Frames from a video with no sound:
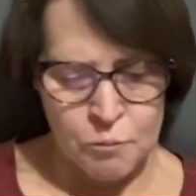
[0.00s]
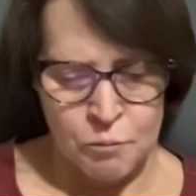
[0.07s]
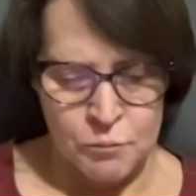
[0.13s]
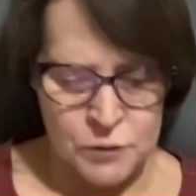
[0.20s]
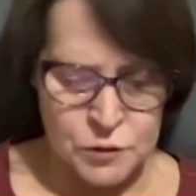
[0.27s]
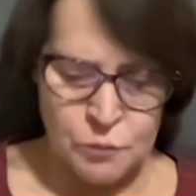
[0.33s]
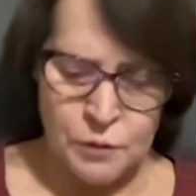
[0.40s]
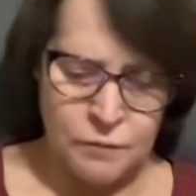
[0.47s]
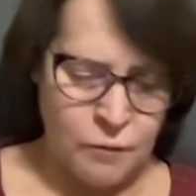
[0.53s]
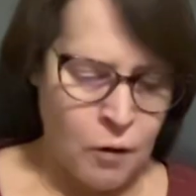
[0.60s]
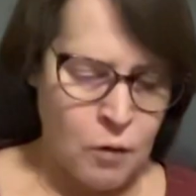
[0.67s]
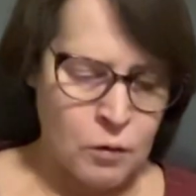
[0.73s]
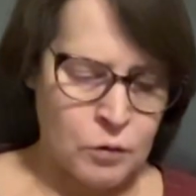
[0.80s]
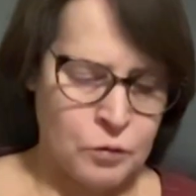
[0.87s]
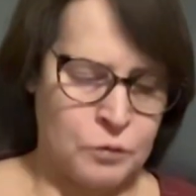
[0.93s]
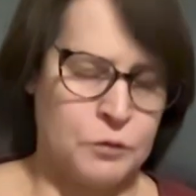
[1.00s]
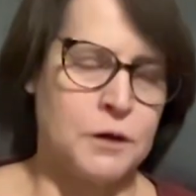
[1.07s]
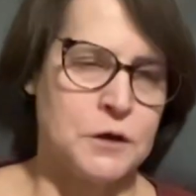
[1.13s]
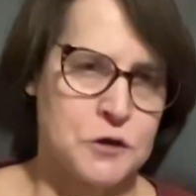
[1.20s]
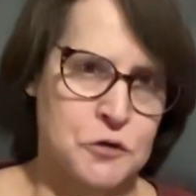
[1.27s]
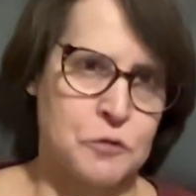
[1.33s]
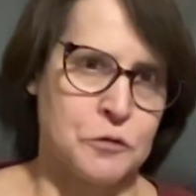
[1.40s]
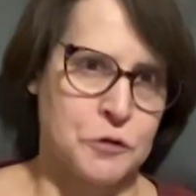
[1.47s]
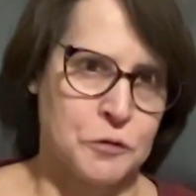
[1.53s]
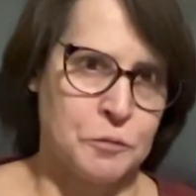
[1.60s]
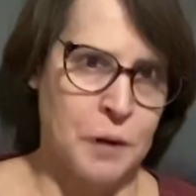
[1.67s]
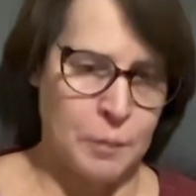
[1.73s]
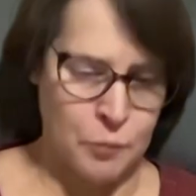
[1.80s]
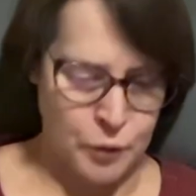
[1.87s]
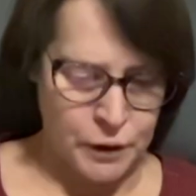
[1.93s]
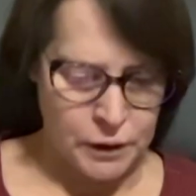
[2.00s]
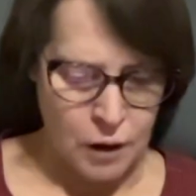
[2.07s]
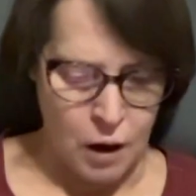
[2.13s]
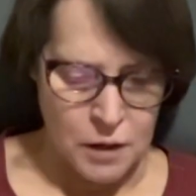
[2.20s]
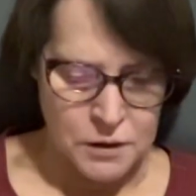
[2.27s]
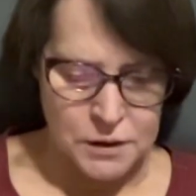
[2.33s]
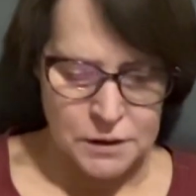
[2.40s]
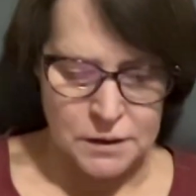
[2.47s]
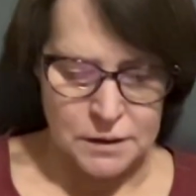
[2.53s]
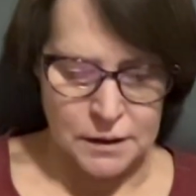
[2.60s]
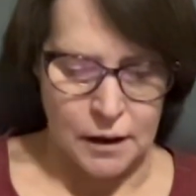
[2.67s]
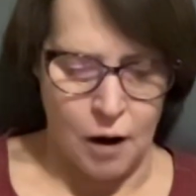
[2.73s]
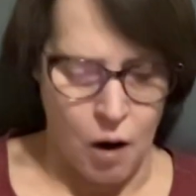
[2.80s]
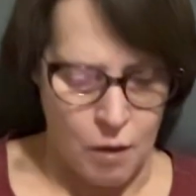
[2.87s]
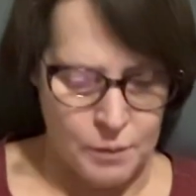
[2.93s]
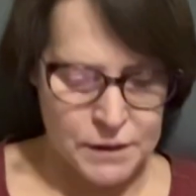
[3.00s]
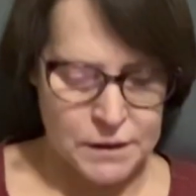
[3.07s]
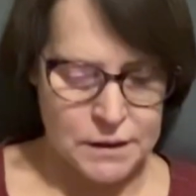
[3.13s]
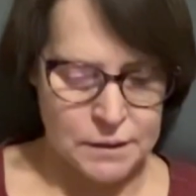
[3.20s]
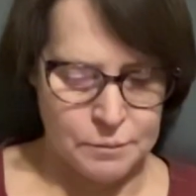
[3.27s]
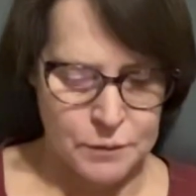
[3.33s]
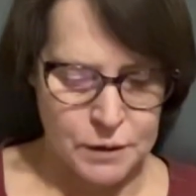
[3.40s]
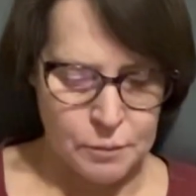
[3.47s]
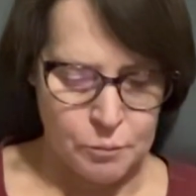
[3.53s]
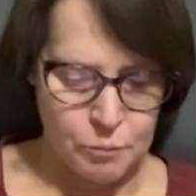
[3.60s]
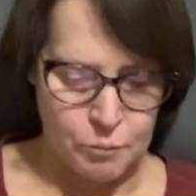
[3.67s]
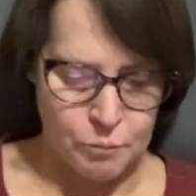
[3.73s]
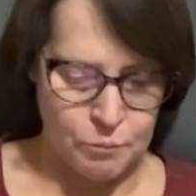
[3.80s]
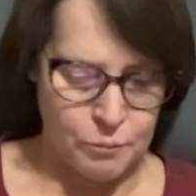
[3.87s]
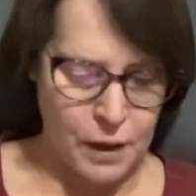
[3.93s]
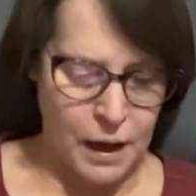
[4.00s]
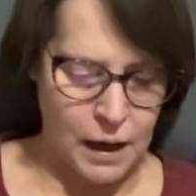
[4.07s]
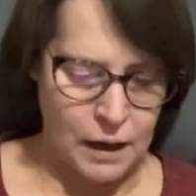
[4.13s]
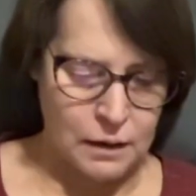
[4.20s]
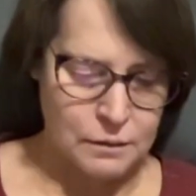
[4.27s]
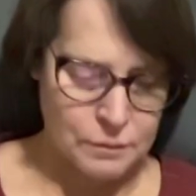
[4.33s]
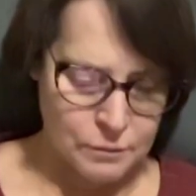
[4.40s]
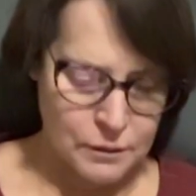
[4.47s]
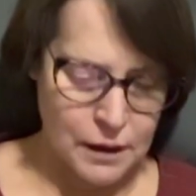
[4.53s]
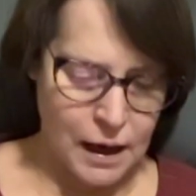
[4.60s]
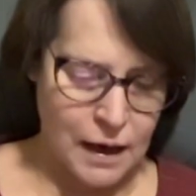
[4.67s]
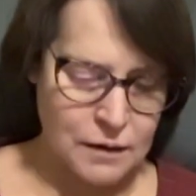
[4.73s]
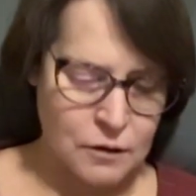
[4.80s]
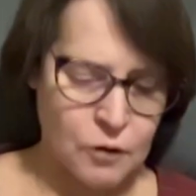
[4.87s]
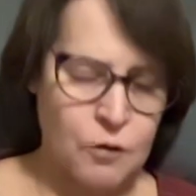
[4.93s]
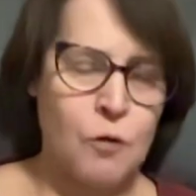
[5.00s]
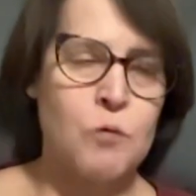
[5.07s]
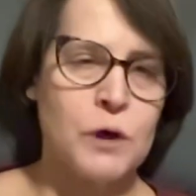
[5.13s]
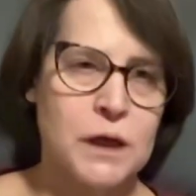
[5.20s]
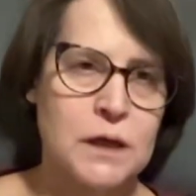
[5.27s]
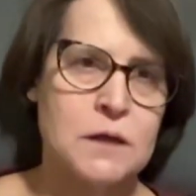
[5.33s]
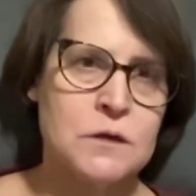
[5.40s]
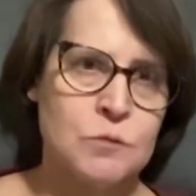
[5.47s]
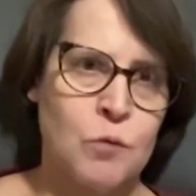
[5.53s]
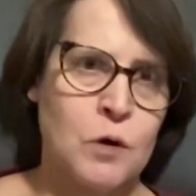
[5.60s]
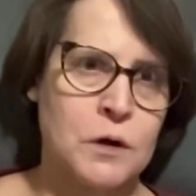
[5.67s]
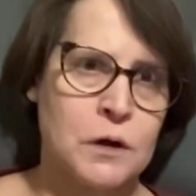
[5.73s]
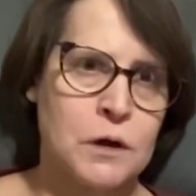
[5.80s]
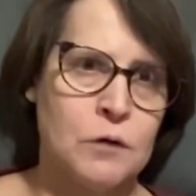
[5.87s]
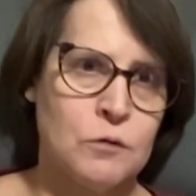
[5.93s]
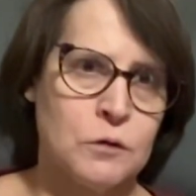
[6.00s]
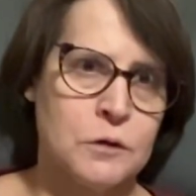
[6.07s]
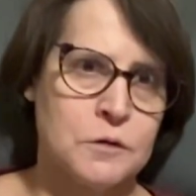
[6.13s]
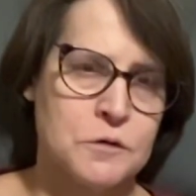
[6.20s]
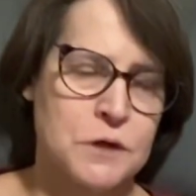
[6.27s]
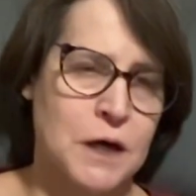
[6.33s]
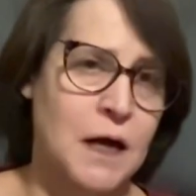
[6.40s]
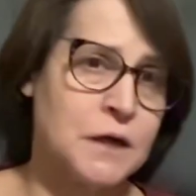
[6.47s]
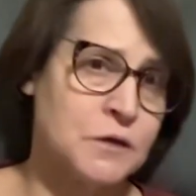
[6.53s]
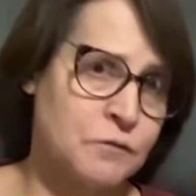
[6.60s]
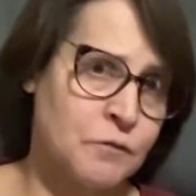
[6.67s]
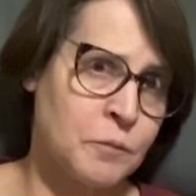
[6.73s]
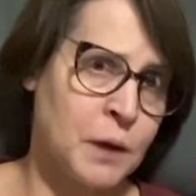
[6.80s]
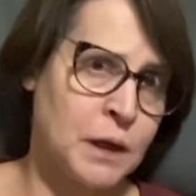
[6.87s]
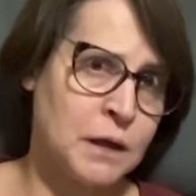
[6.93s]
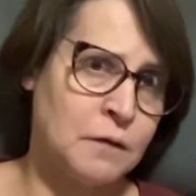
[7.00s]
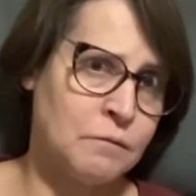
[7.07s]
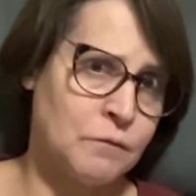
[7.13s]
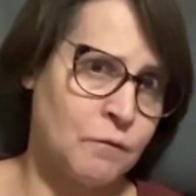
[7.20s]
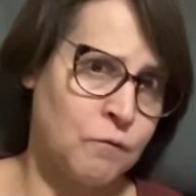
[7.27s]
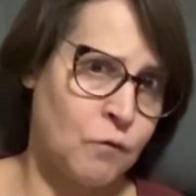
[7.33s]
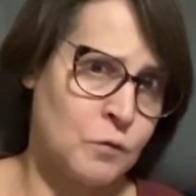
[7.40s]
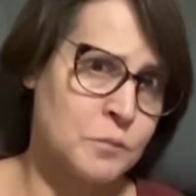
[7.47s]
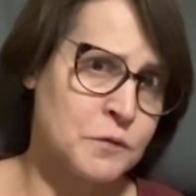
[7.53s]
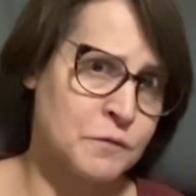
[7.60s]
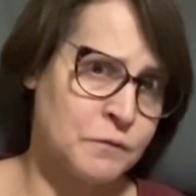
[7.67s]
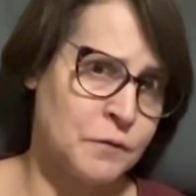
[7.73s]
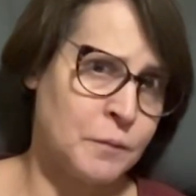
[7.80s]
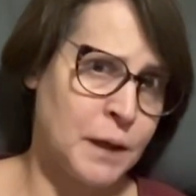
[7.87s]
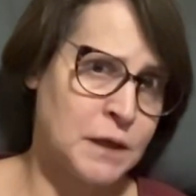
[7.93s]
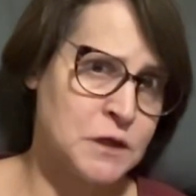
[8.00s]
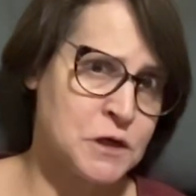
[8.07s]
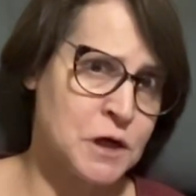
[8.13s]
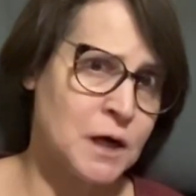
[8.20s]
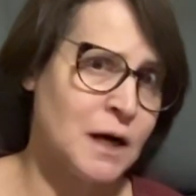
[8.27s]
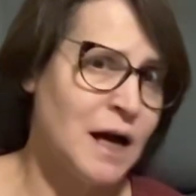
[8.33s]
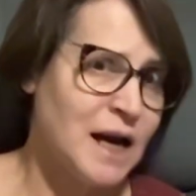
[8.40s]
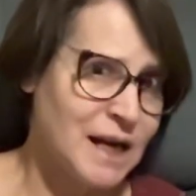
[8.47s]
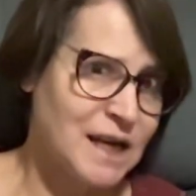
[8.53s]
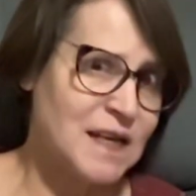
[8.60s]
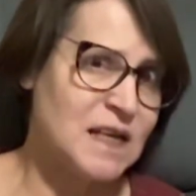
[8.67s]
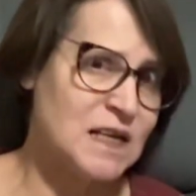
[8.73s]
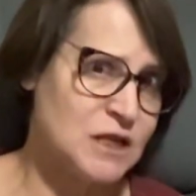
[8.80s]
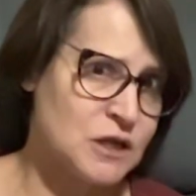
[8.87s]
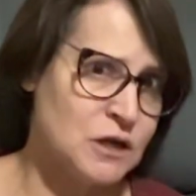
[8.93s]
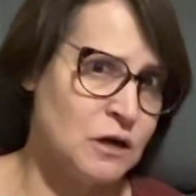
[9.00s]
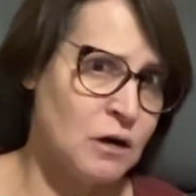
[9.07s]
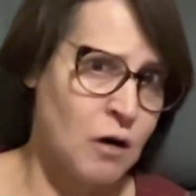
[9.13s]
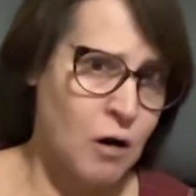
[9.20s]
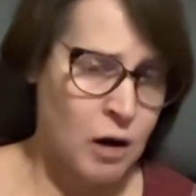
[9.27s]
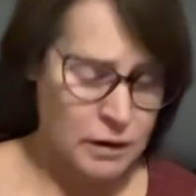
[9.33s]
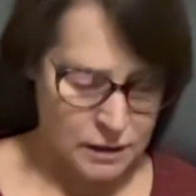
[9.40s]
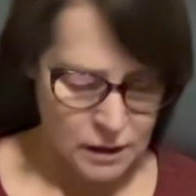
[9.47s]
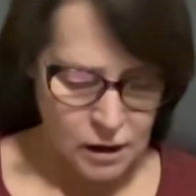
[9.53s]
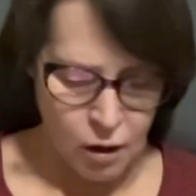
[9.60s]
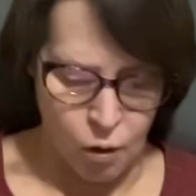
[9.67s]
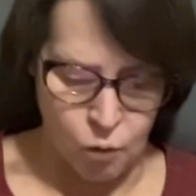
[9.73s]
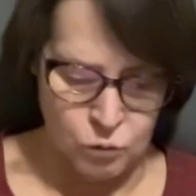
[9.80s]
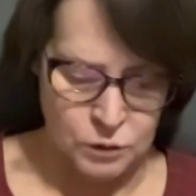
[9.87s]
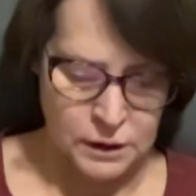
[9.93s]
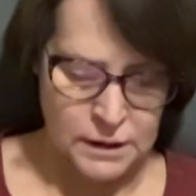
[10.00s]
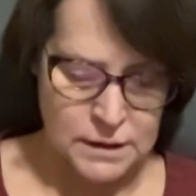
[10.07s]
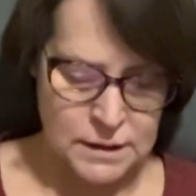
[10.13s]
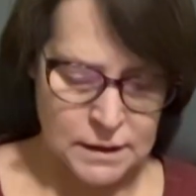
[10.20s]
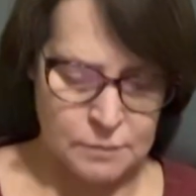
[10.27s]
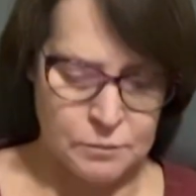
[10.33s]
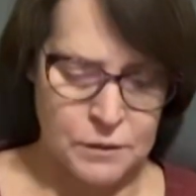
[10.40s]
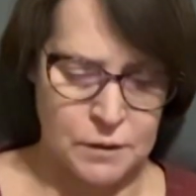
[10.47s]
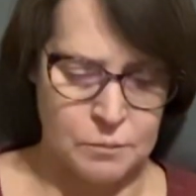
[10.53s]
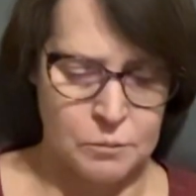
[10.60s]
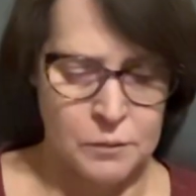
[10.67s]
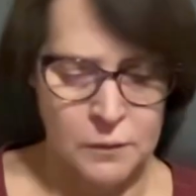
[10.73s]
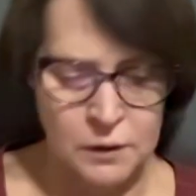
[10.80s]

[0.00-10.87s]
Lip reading: So we've all heard that short-term memory loss is a common symptom. And although it is one of the earlier signs for many of the forms of dementia, it is not the only symptom.